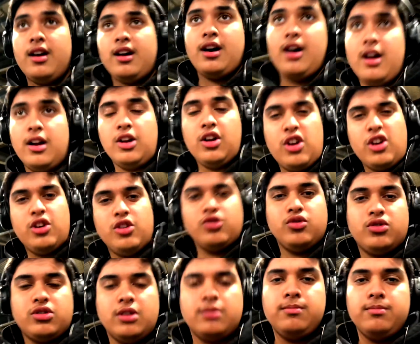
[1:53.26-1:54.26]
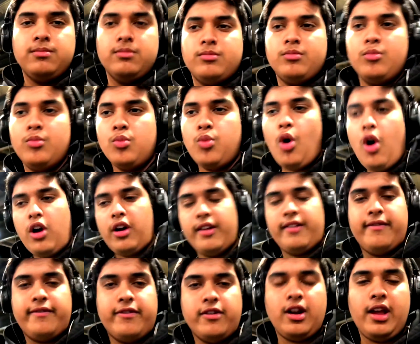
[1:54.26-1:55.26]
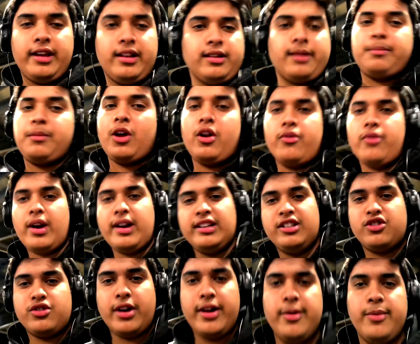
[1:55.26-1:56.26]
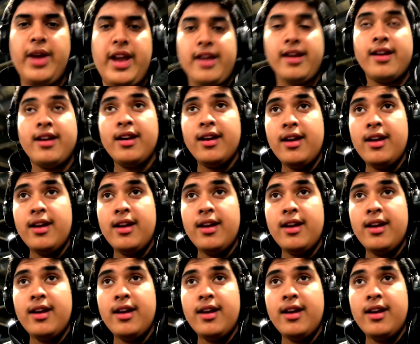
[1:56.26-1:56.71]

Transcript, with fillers: uh, gonna do some walking for like, I'm not running straight away.